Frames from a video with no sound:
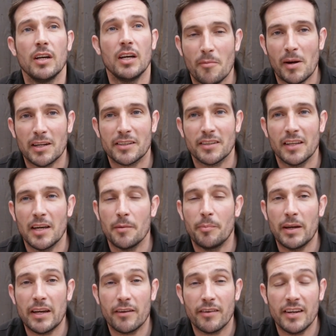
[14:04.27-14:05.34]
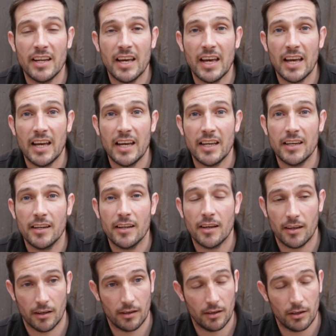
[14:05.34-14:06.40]
I'm actually appearing in
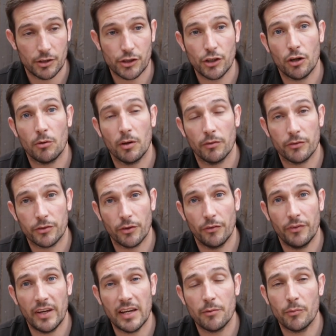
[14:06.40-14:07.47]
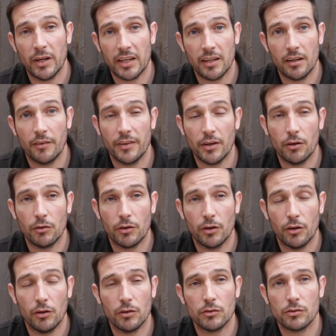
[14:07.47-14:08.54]
a show on Sunday in Wigan at the Old
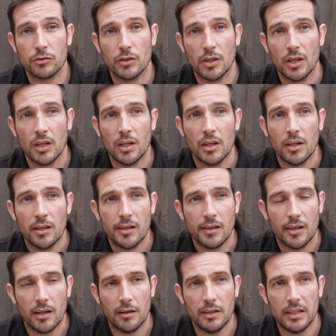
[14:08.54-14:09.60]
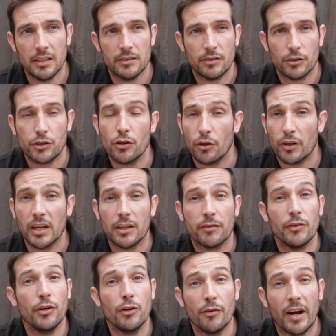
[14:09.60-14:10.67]
Courts. It's a showcase
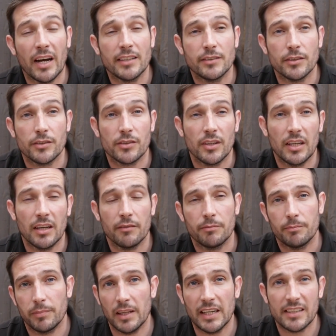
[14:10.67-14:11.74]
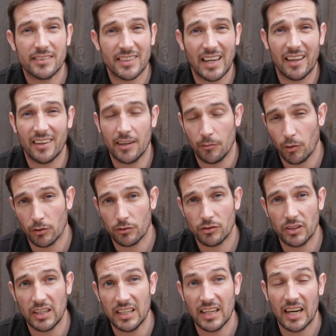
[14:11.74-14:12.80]
for new writers, and I play a scally in one
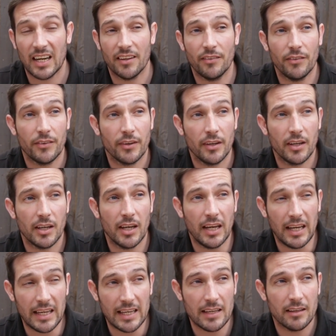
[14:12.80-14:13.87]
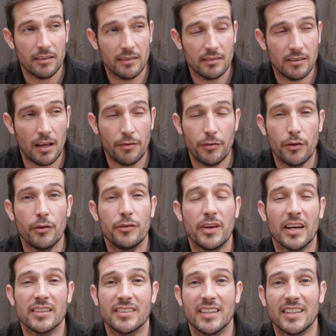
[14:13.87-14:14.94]
scene and a
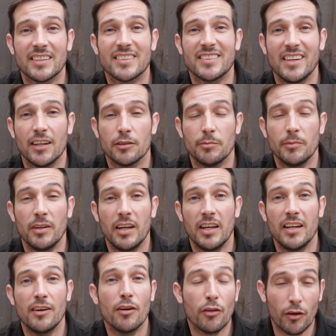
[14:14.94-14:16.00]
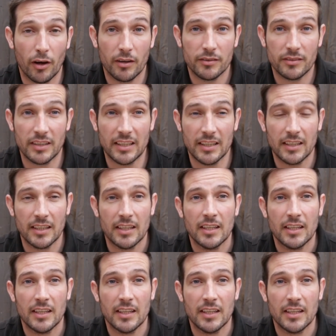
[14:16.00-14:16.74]
enthusiastic salesman in another scene.